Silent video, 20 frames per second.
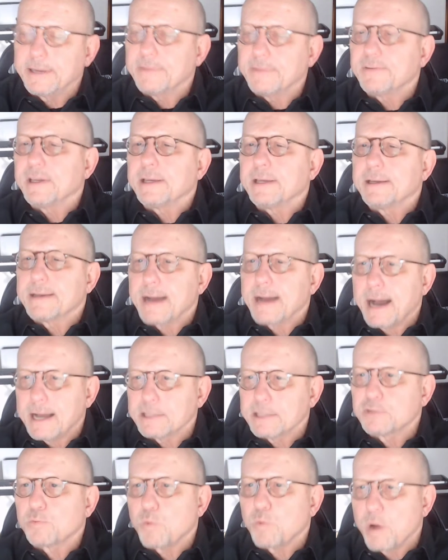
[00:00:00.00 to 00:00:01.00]
Giving
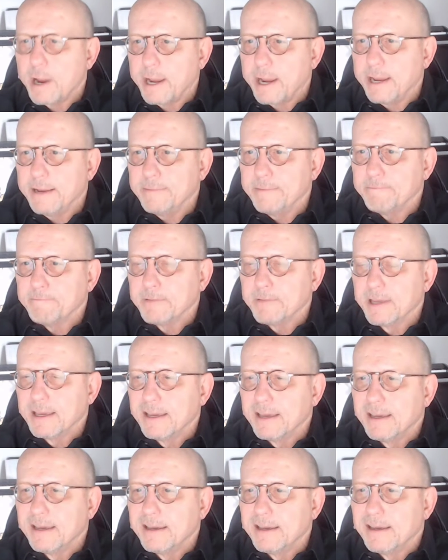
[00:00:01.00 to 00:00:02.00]
God's Way,
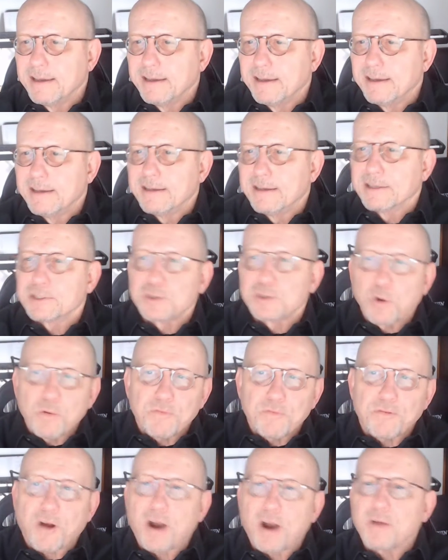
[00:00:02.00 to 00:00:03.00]

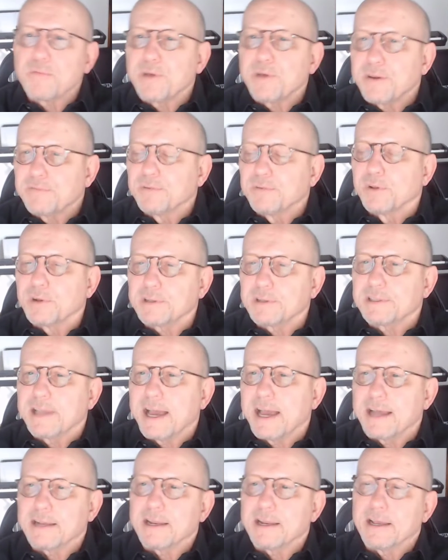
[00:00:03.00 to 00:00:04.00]
so far we've
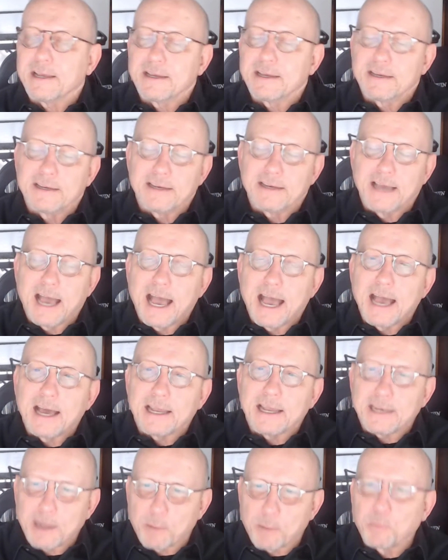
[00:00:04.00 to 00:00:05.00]
looked at
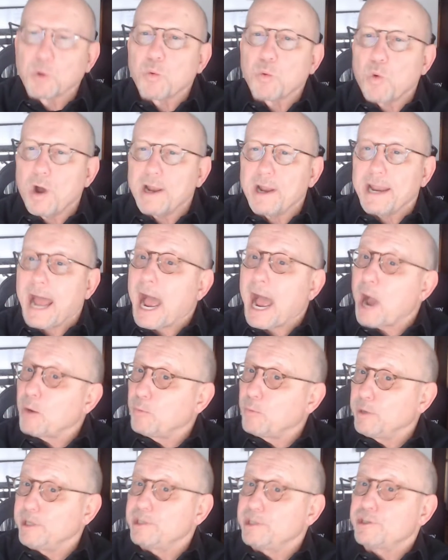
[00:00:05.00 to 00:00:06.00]
number one,
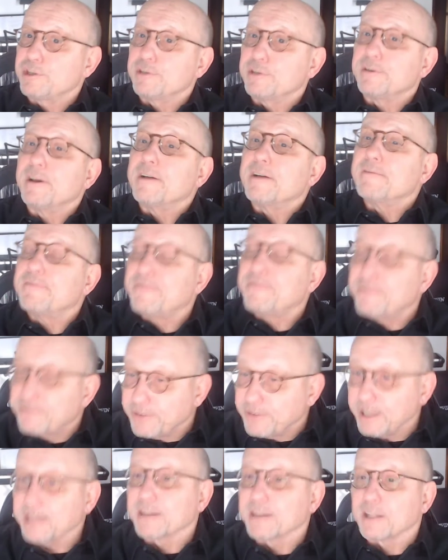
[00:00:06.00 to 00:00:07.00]
how we should
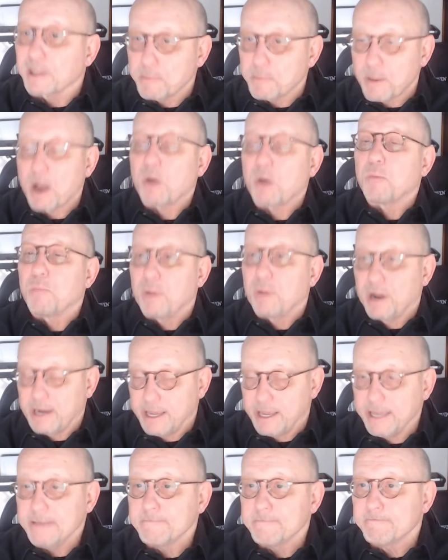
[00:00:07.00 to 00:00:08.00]
feel about
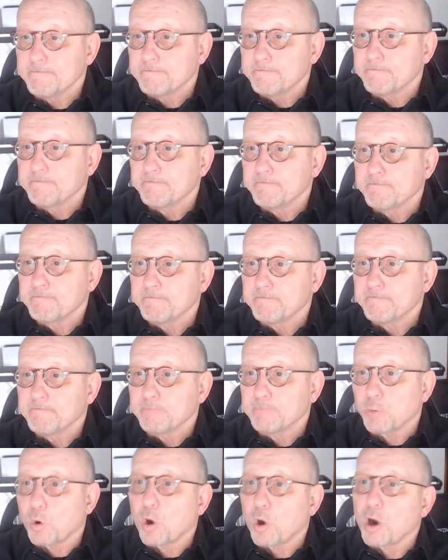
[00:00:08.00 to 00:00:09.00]
money
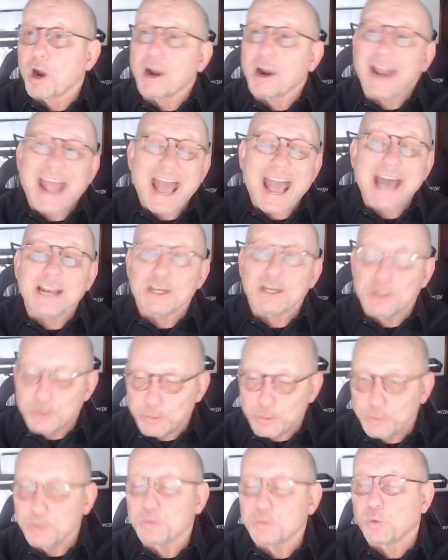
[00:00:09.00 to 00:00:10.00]
or our
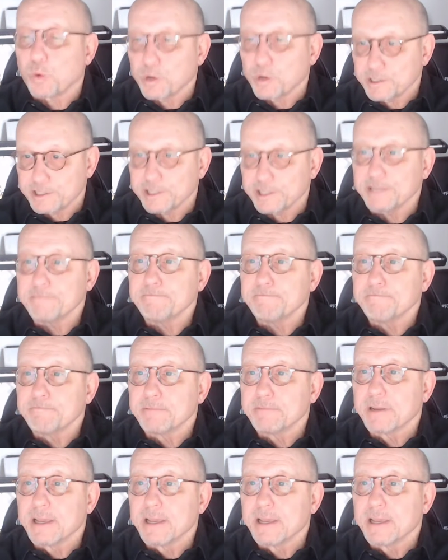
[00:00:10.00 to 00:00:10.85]
attitude towards it.